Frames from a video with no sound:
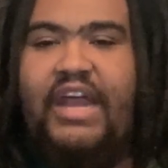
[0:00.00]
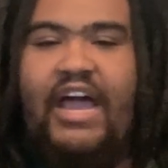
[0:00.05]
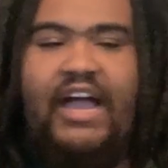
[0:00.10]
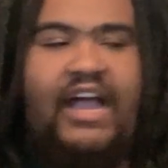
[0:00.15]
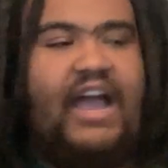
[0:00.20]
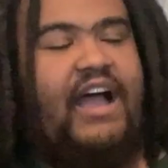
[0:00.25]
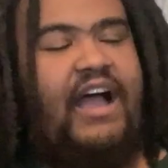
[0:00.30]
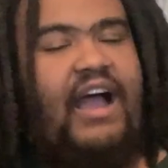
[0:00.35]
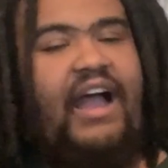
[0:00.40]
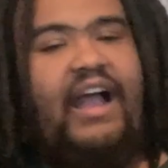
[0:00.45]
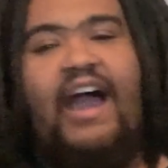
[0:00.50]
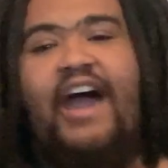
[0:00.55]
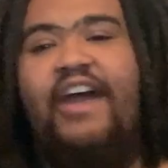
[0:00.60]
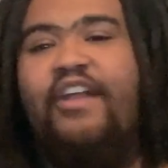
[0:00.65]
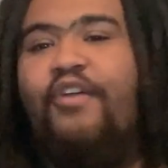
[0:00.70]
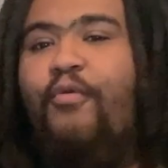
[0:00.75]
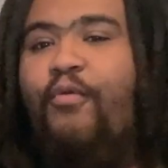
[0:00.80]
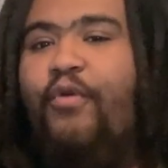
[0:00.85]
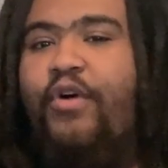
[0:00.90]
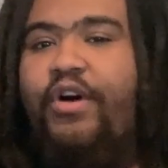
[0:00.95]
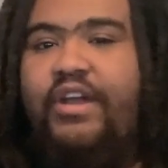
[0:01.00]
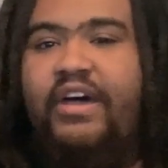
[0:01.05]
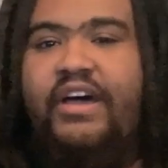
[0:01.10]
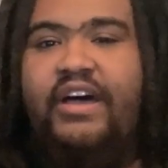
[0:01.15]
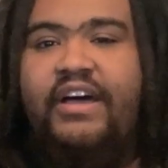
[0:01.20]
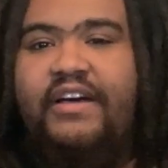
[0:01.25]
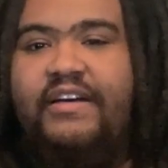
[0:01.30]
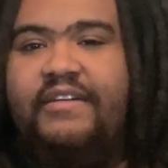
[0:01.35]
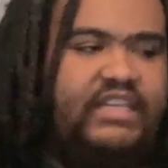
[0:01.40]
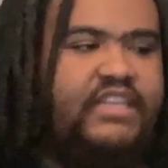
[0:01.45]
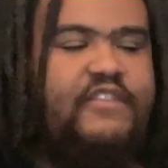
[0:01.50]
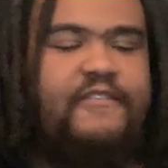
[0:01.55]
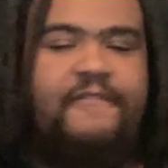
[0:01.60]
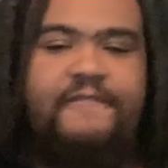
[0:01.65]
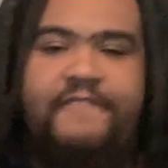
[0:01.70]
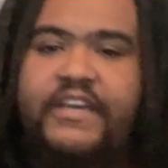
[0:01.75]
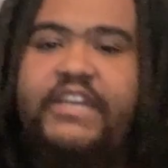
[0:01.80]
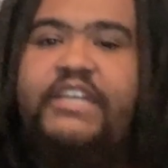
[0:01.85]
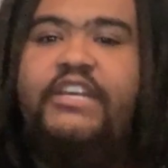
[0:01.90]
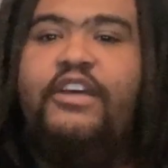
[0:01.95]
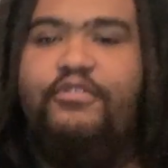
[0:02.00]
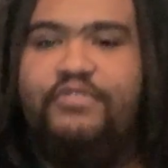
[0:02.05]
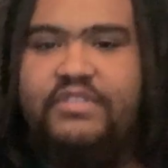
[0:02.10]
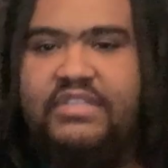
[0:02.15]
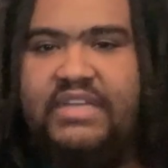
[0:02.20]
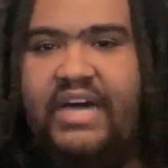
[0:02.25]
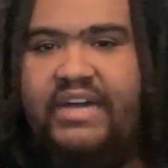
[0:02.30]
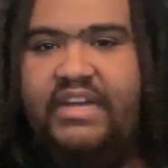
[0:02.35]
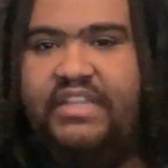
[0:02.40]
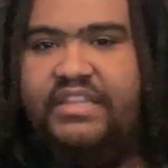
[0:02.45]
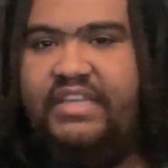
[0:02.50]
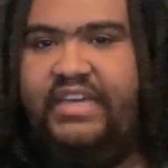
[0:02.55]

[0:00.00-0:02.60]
I kind of want to get the video side of